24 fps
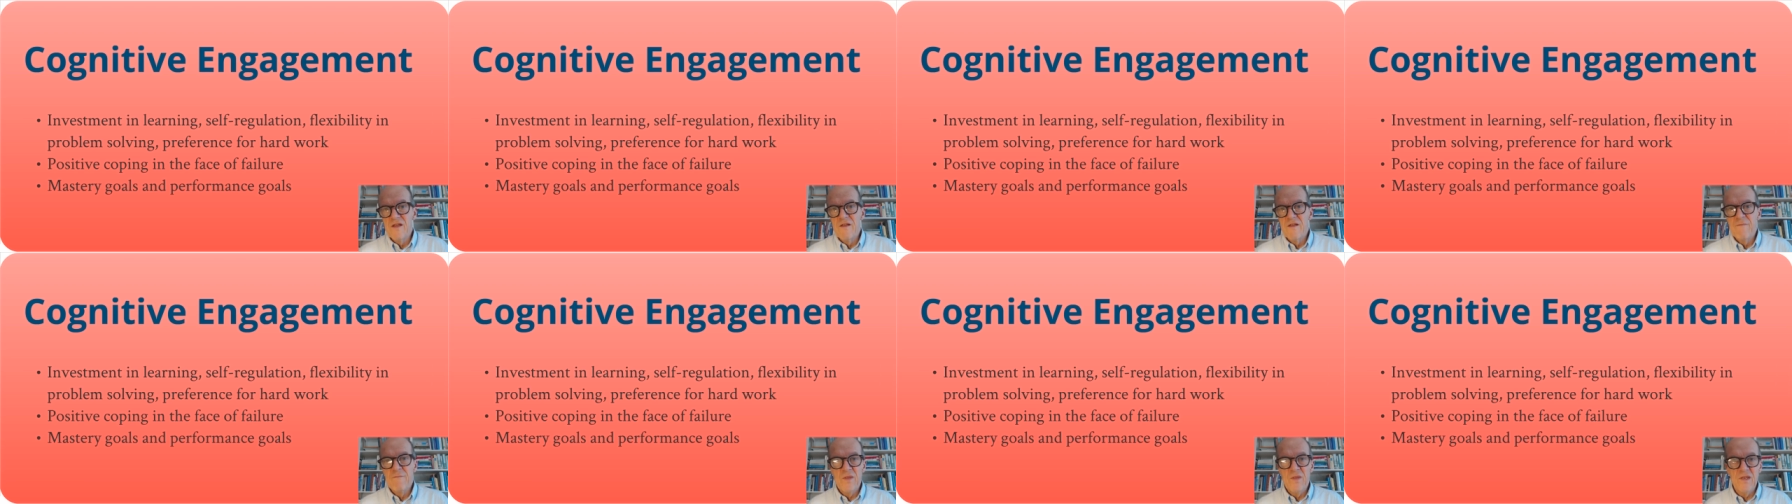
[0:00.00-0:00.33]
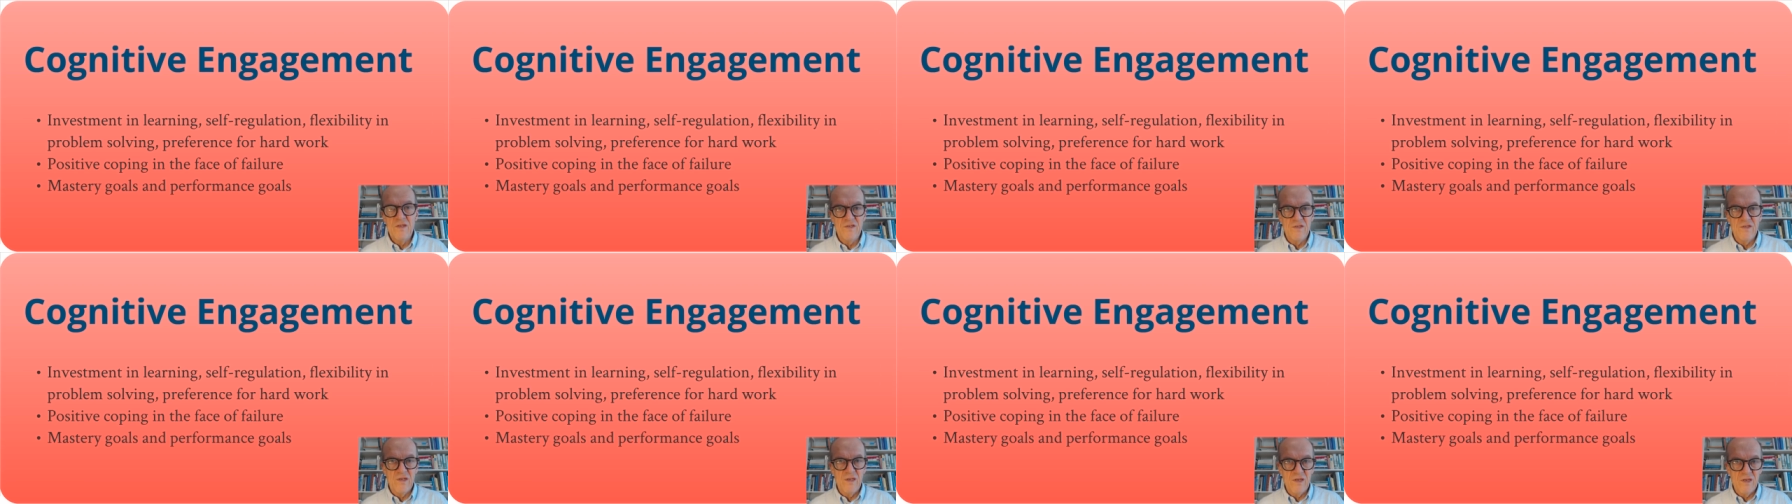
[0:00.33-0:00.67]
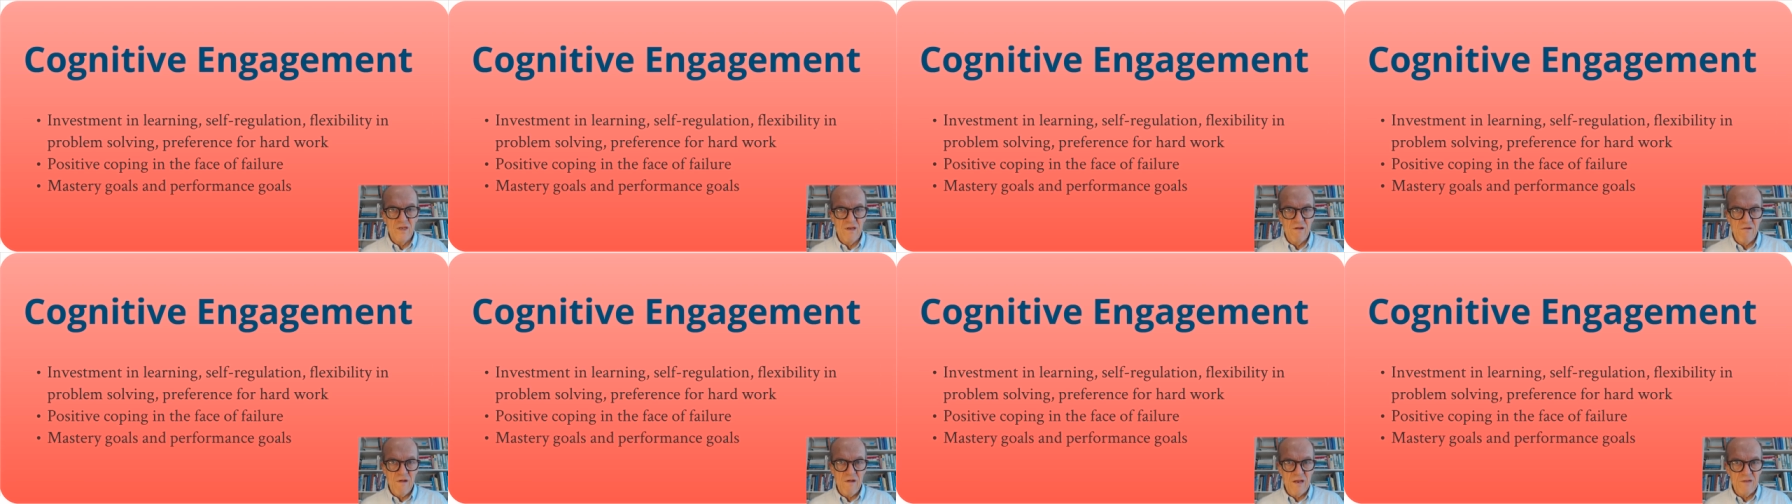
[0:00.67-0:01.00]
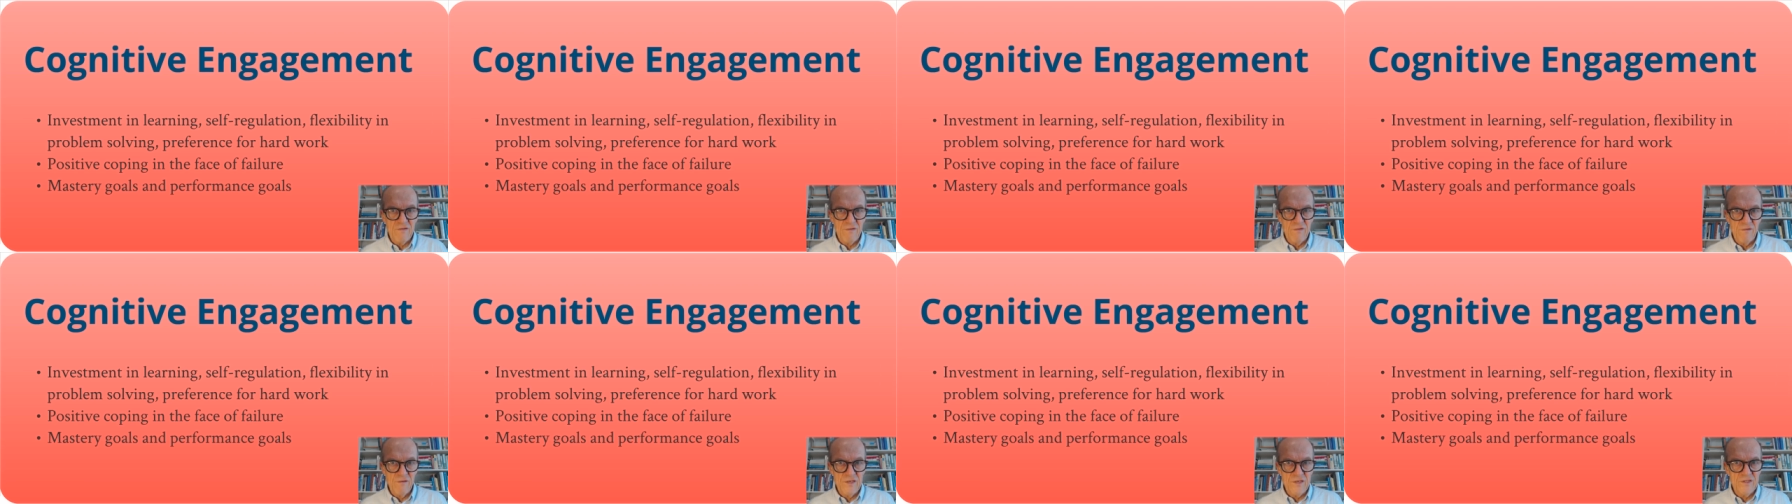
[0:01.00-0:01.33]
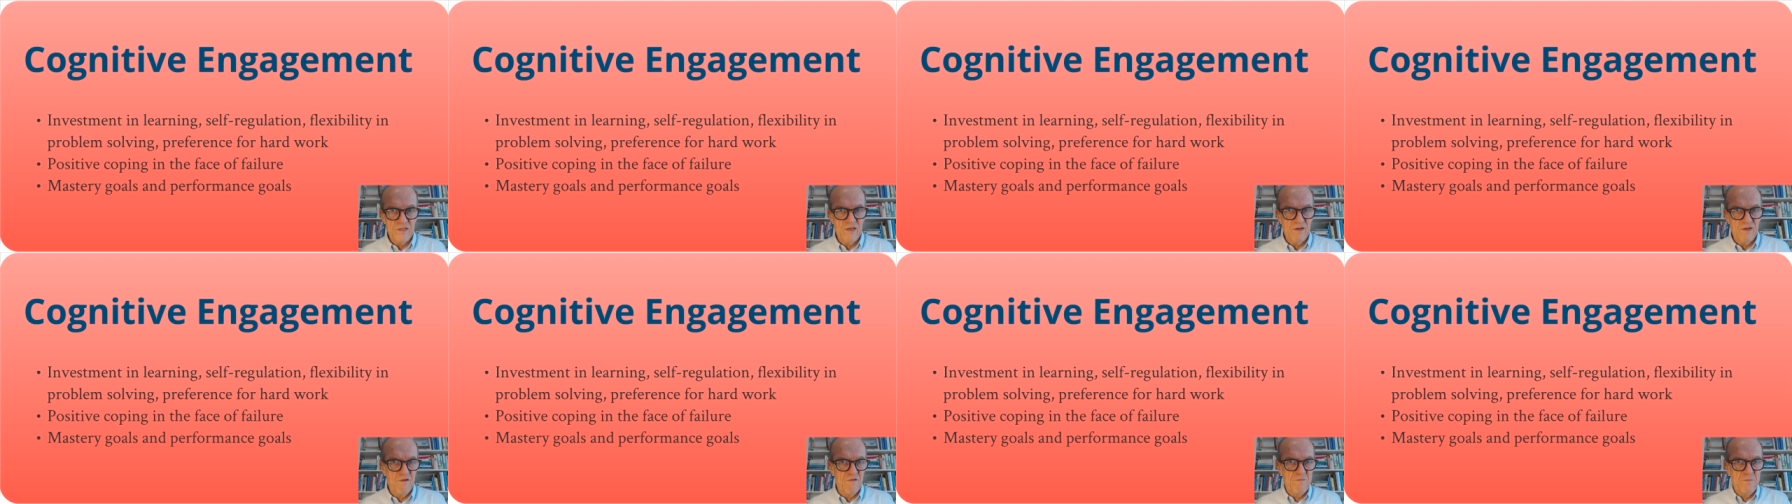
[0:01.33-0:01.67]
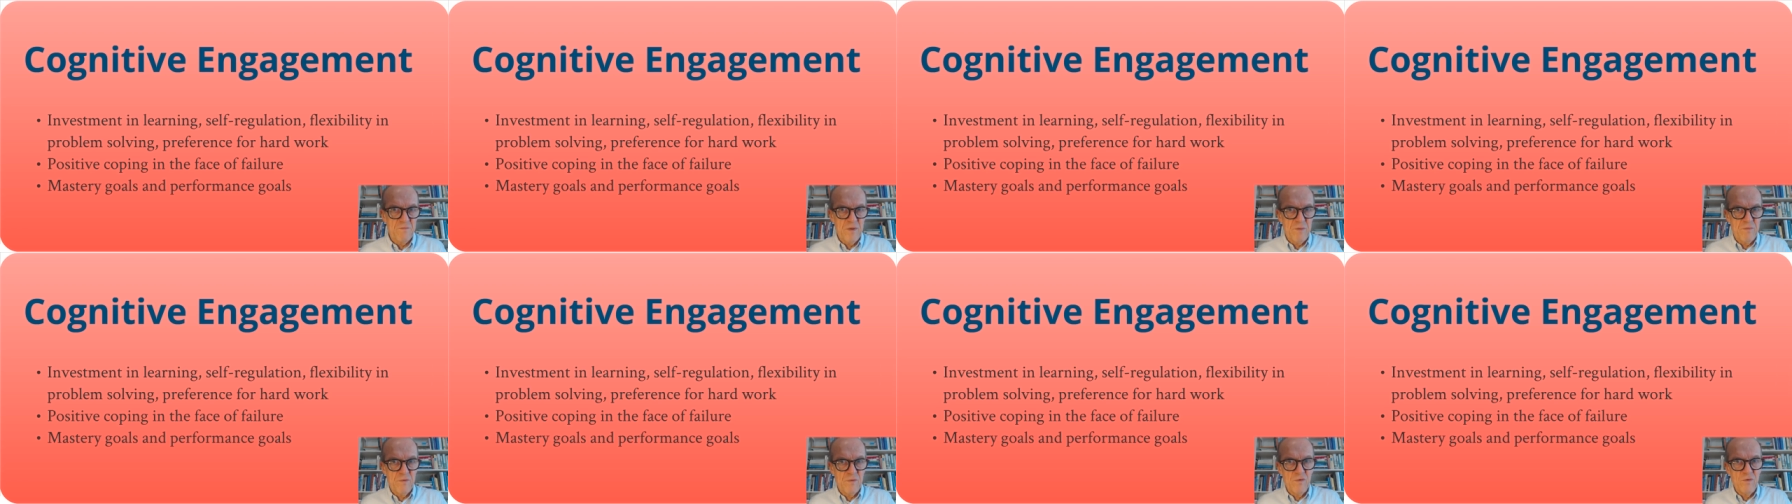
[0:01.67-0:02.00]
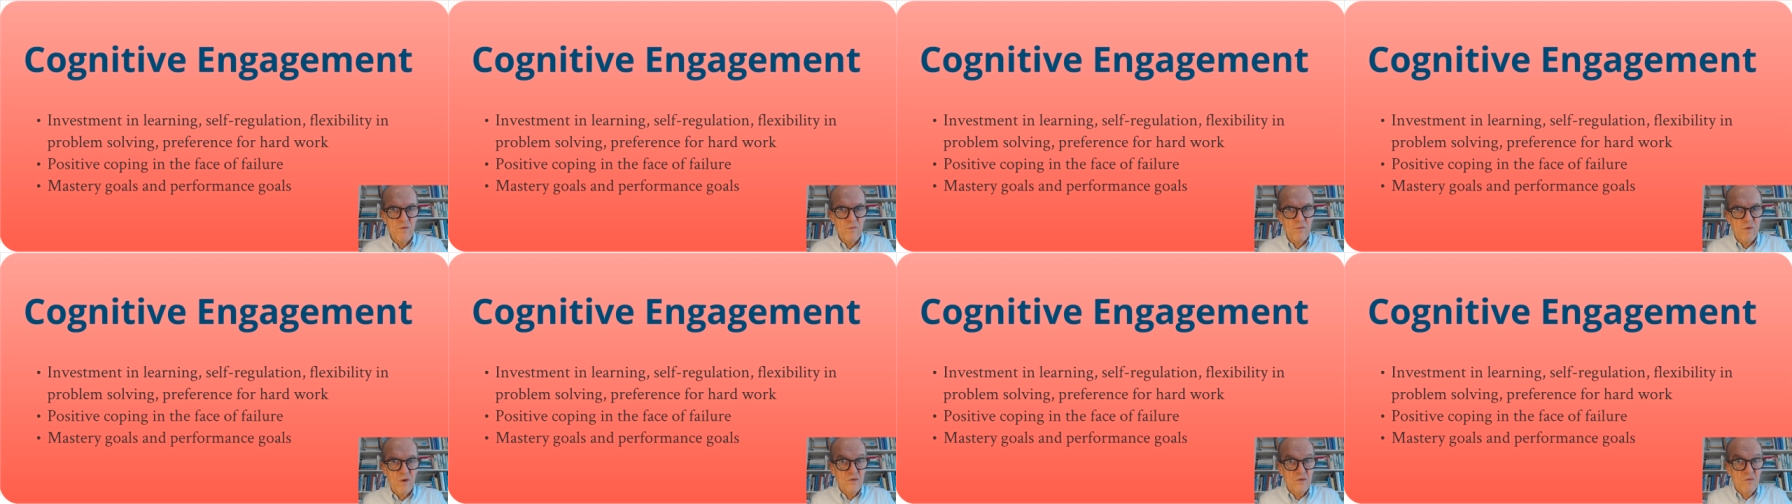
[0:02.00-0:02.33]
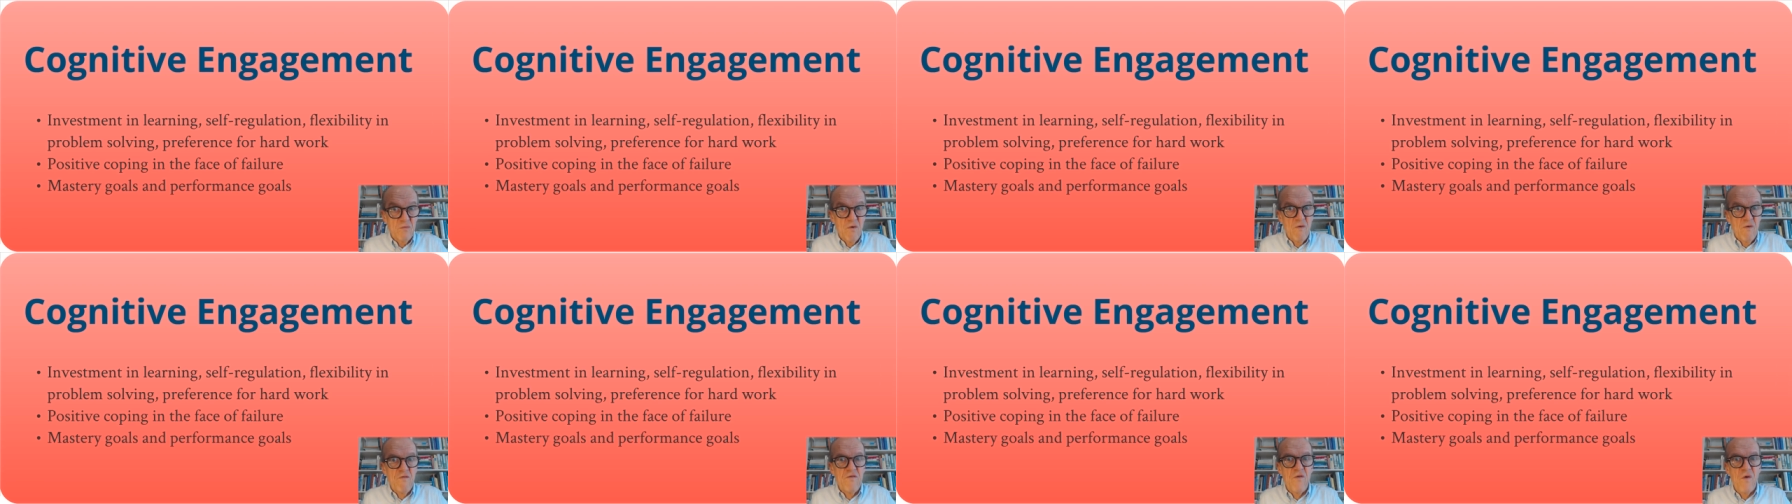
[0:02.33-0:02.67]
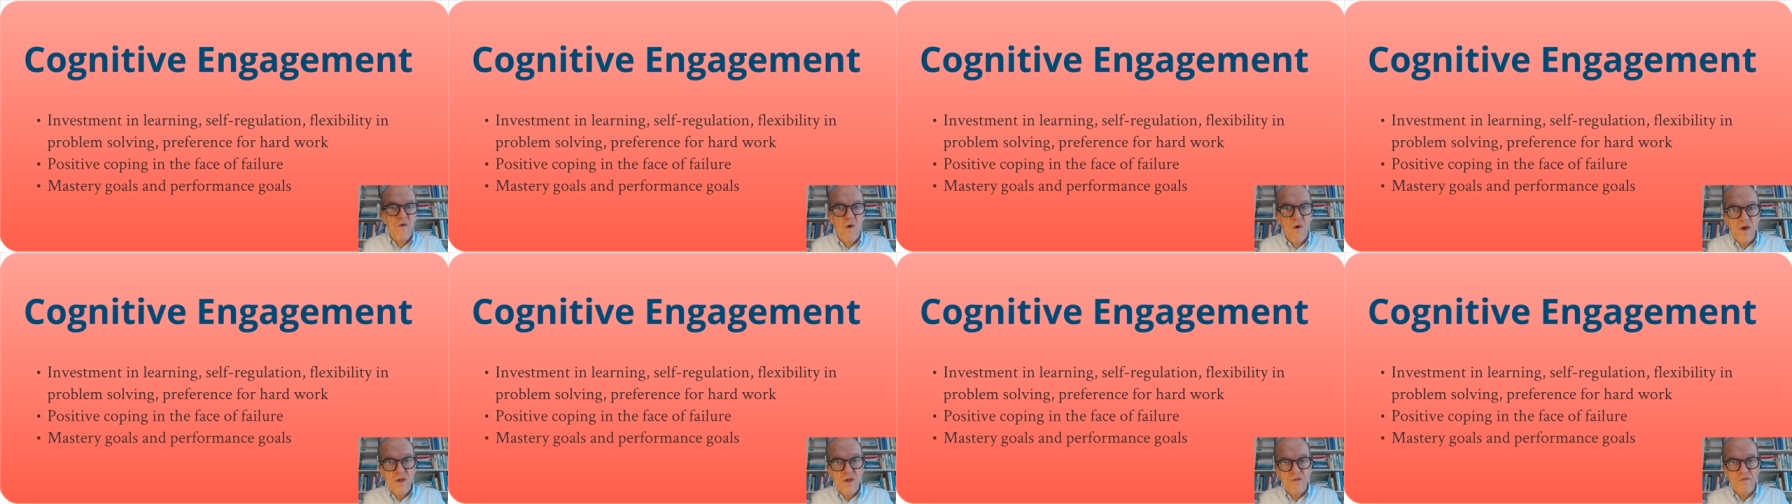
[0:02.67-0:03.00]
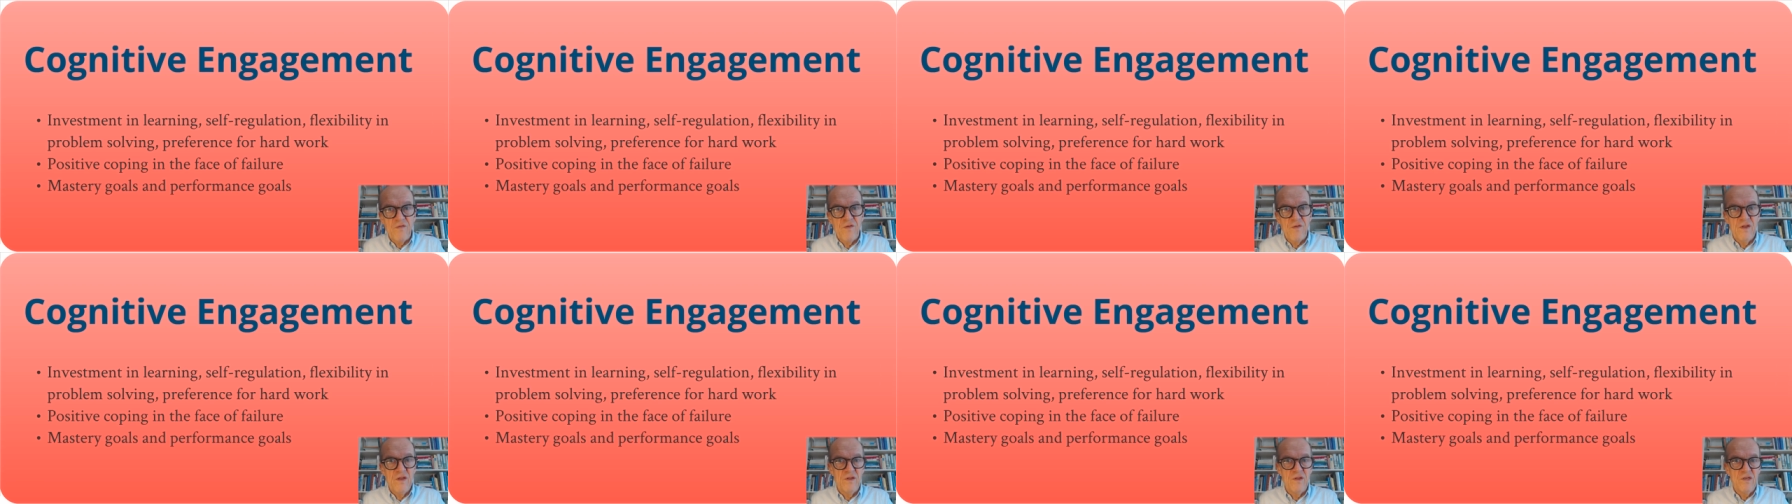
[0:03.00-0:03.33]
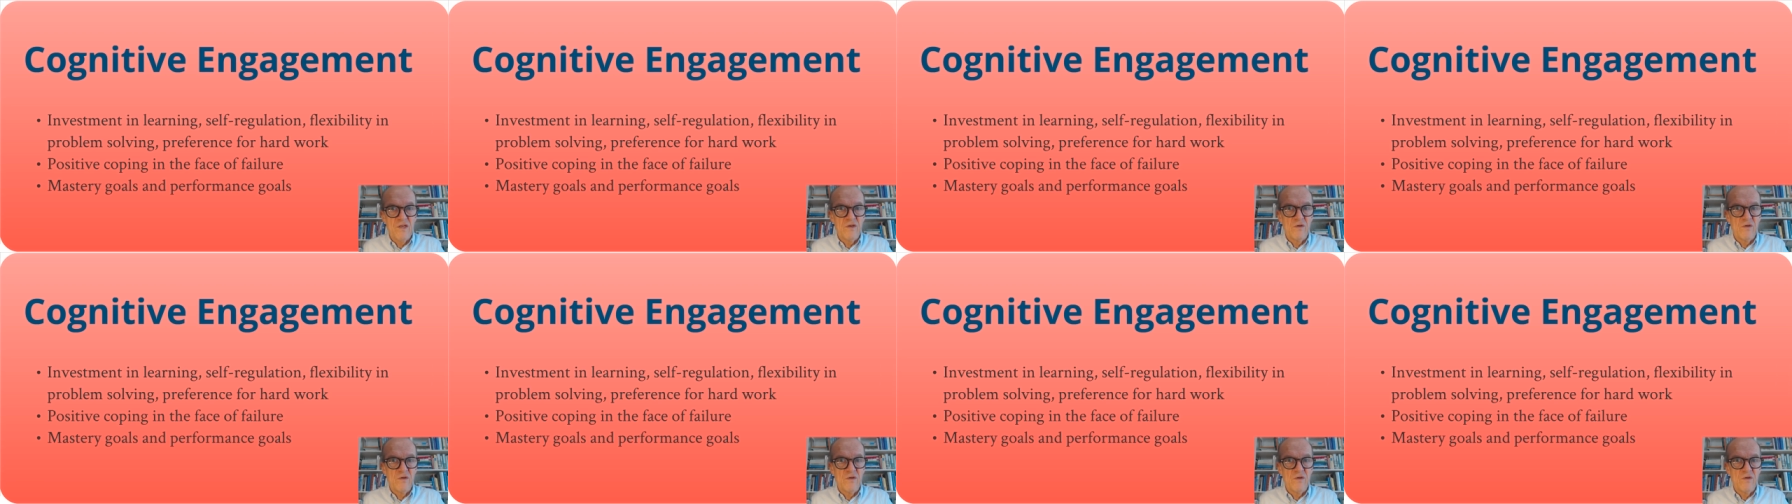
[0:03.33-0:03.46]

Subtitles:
is a characteristic of people who want to avoid failure,